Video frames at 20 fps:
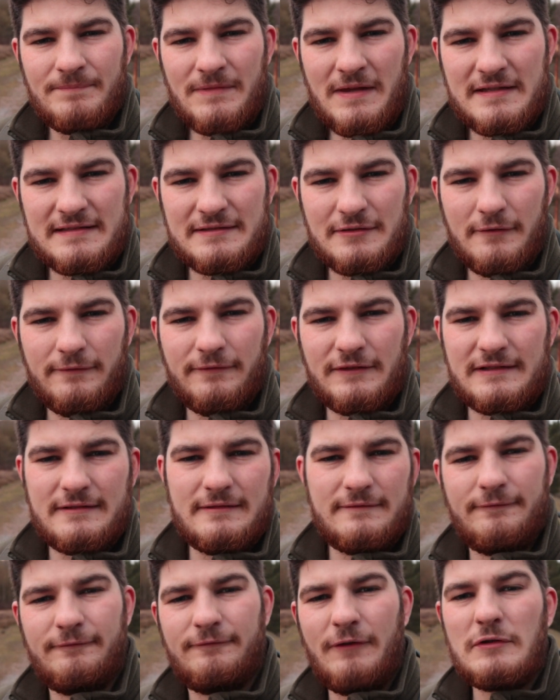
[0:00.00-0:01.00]
sort of
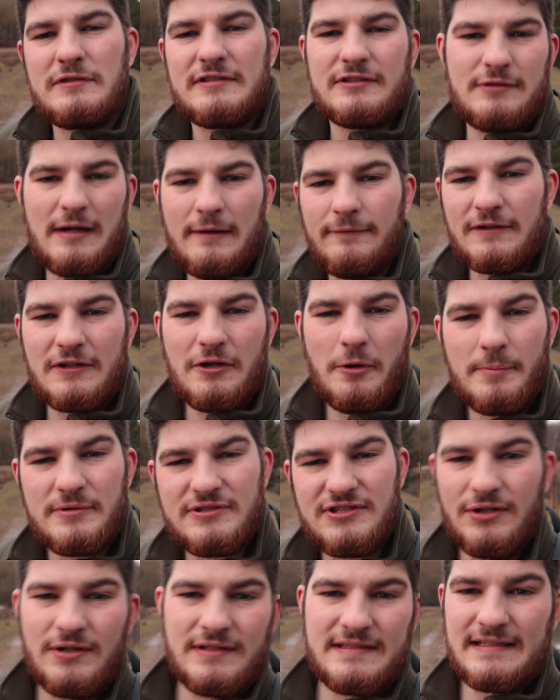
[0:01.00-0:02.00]
photographic
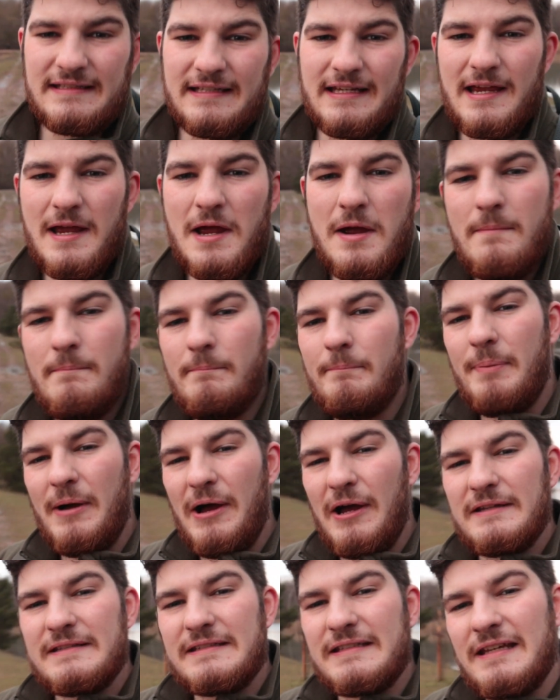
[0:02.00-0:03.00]
opportunities here.
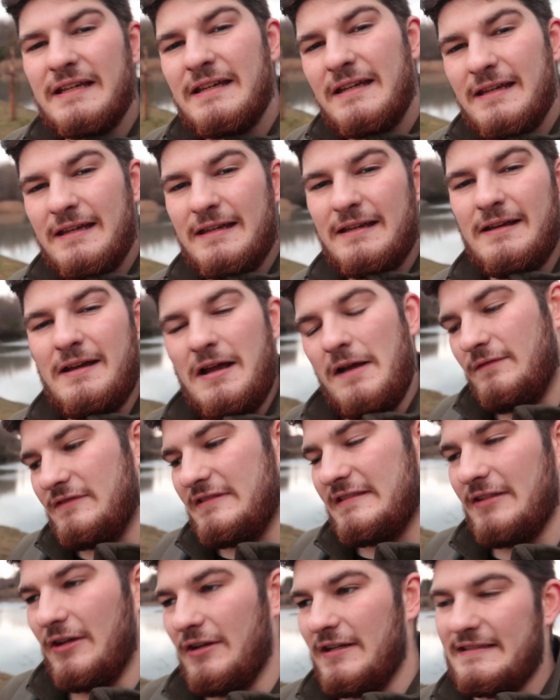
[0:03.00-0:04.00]
But I've
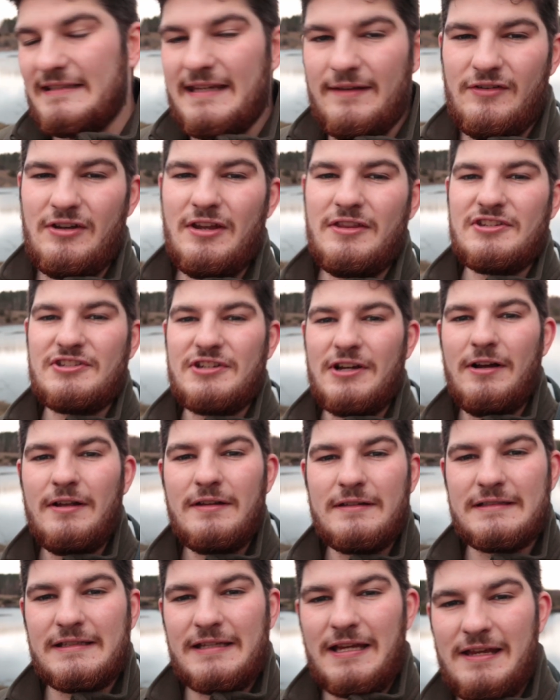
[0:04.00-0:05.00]
decided to give it another
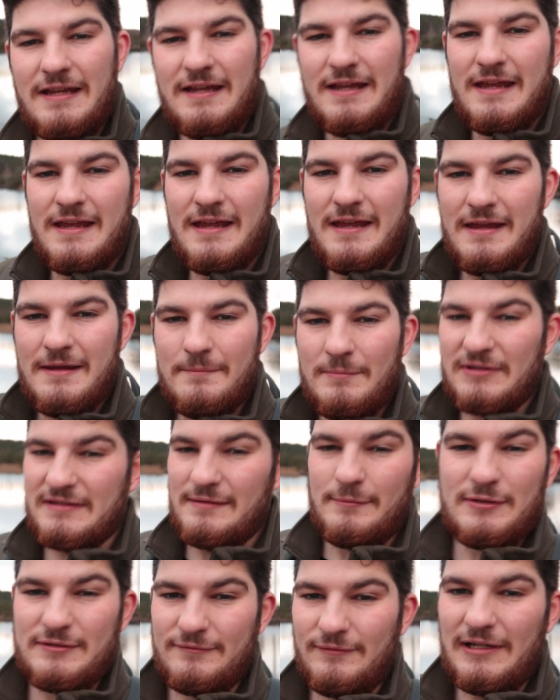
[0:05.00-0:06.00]
chance because
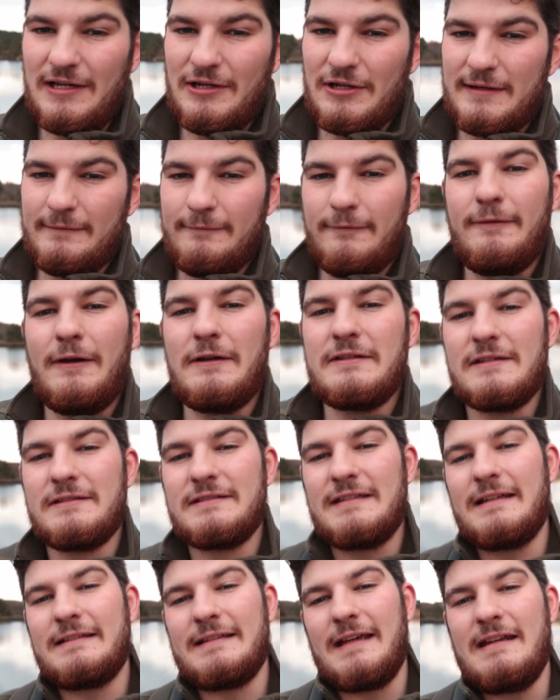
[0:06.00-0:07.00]
I wasn't really looking for photos
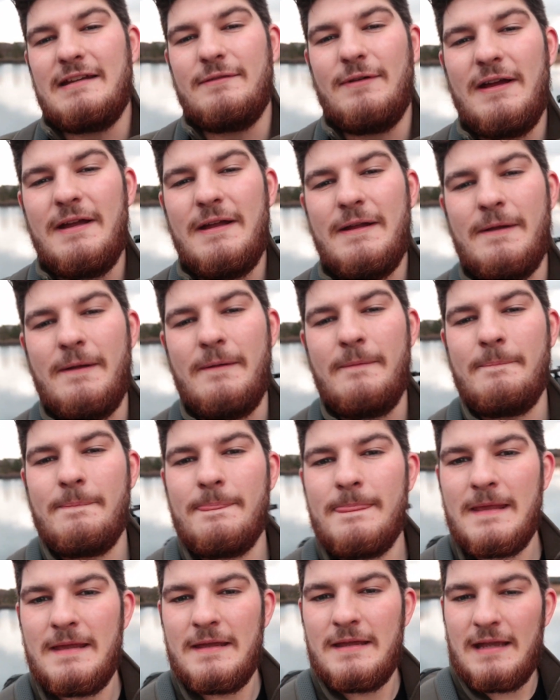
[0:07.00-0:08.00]
that day anyway.
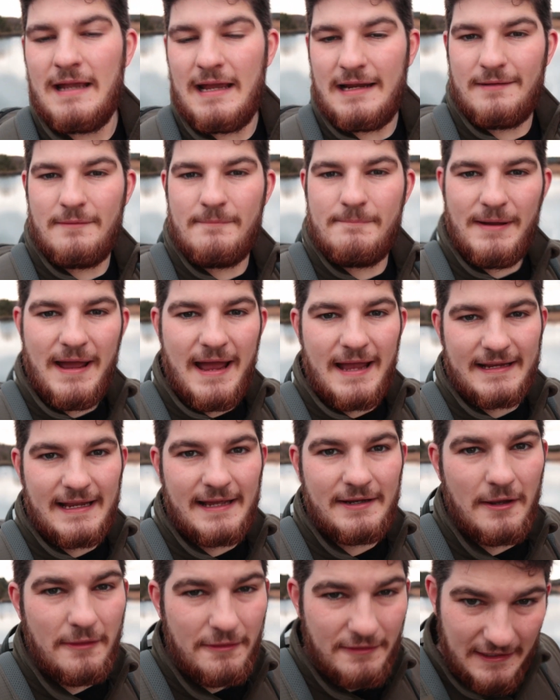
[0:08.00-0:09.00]
And I'm back,
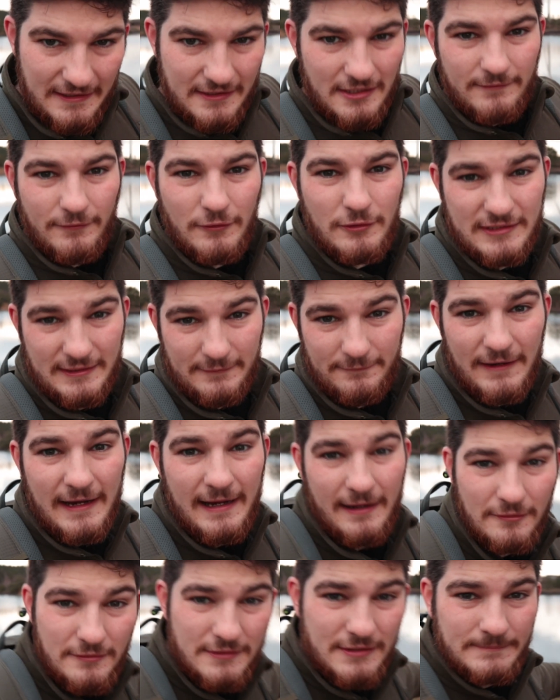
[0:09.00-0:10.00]
and I think I've already
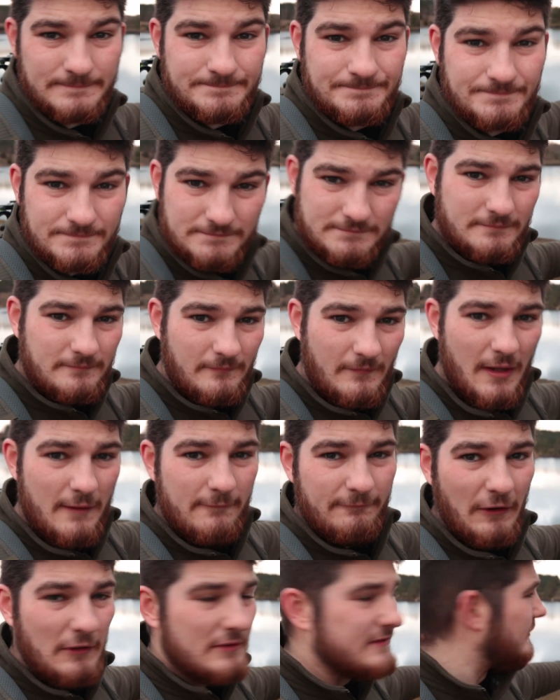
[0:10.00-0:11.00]
found a
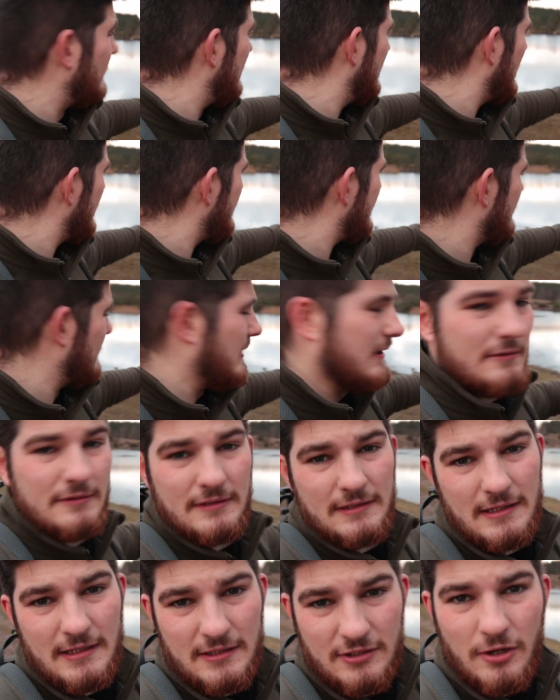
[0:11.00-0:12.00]
photo I like,
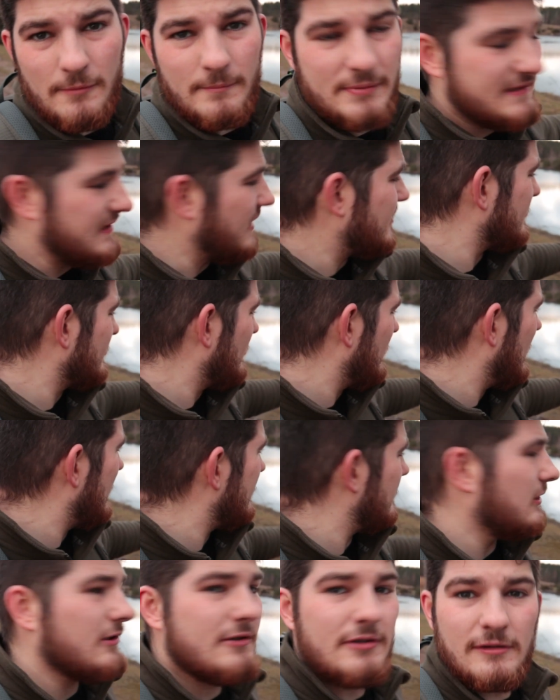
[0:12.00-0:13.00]
composition I like
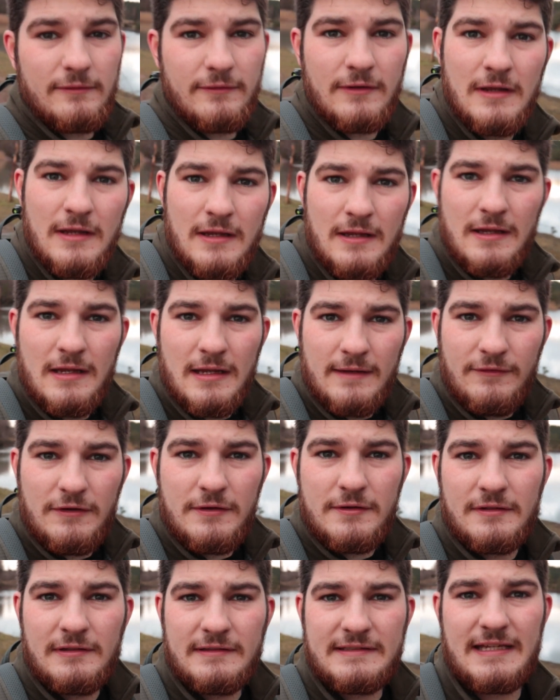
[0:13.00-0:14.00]
the look of. If
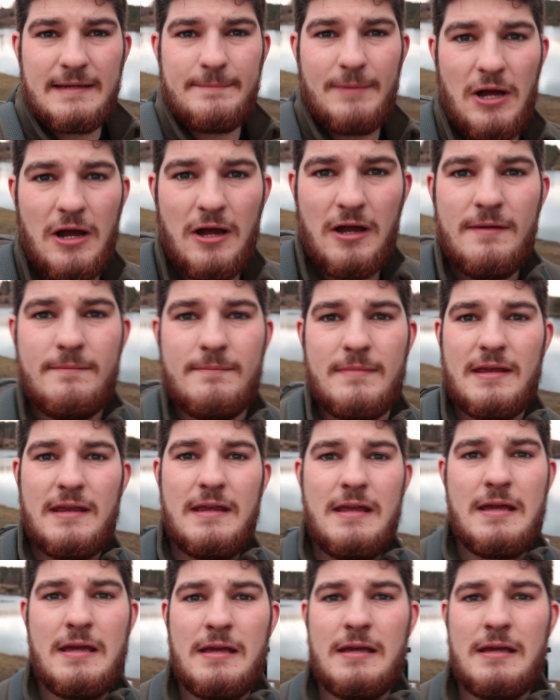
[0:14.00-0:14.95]
you can see behind me,